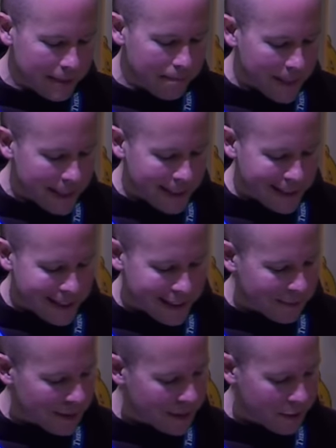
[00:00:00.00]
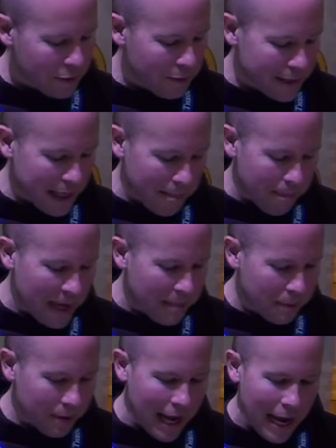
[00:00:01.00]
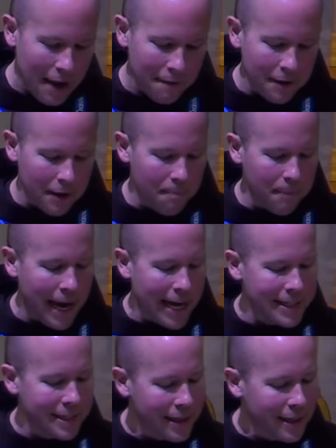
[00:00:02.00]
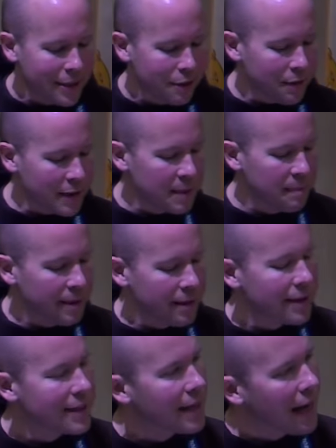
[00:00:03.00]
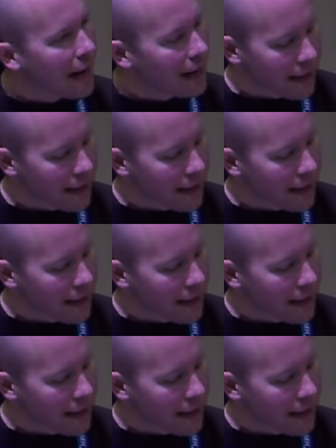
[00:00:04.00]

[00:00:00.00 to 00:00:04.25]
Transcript: mysticism assumes that people have the capacity to experience God